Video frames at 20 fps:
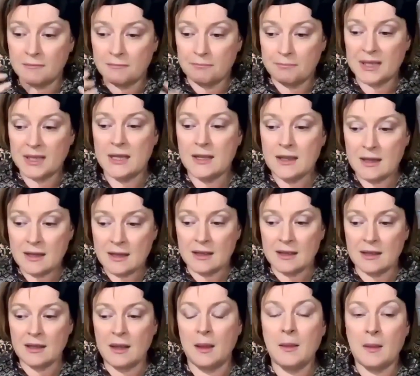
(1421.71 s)
be
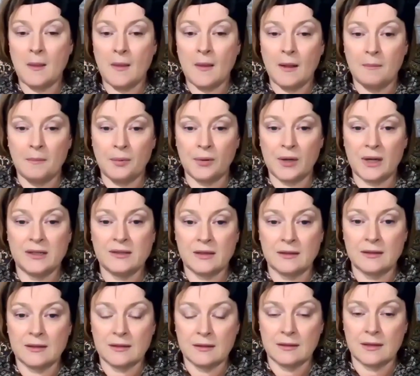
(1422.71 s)
in
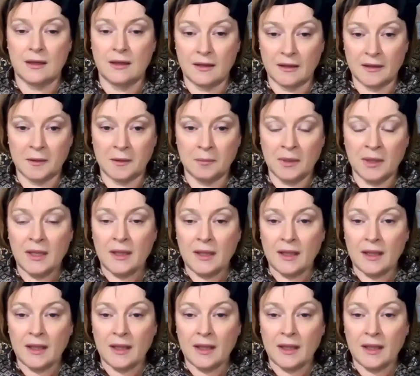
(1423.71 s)
present time.